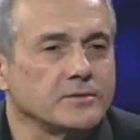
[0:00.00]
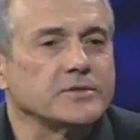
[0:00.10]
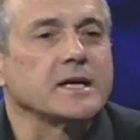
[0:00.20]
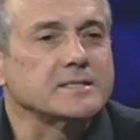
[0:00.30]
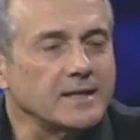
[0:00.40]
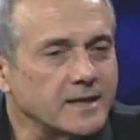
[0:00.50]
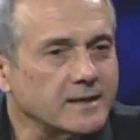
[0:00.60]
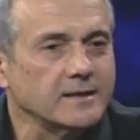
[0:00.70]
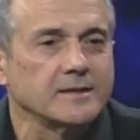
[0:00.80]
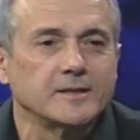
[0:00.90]
just
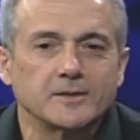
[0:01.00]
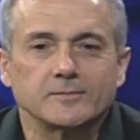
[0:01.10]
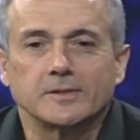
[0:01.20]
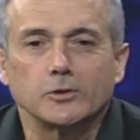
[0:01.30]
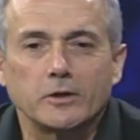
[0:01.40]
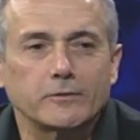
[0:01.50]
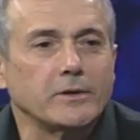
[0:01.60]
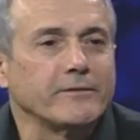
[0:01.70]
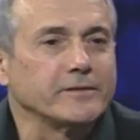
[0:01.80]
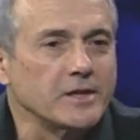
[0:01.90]
like uh, the law of
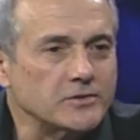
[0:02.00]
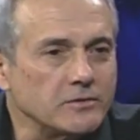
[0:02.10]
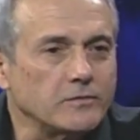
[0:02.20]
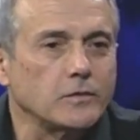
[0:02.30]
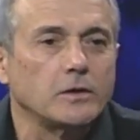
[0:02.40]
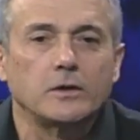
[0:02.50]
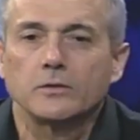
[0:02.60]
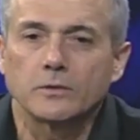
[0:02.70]
gravitational fall